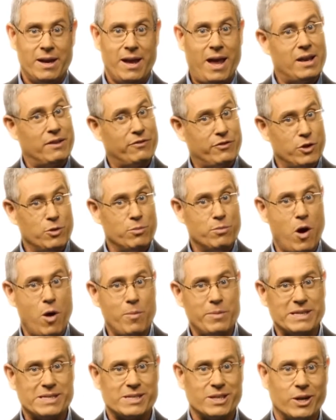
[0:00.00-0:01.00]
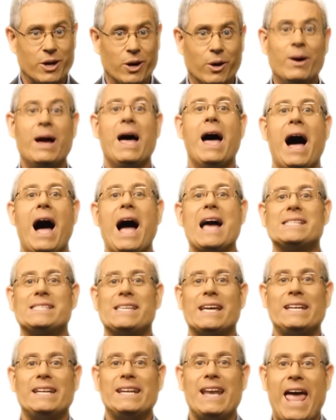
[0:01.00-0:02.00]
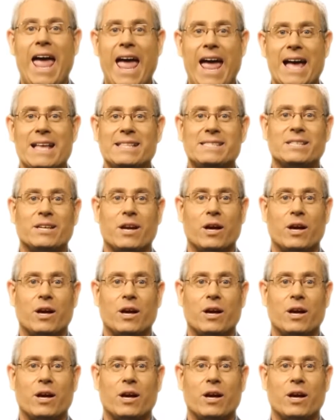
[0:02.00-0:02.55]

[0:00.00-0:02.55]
and a few moments ago, I said enhanced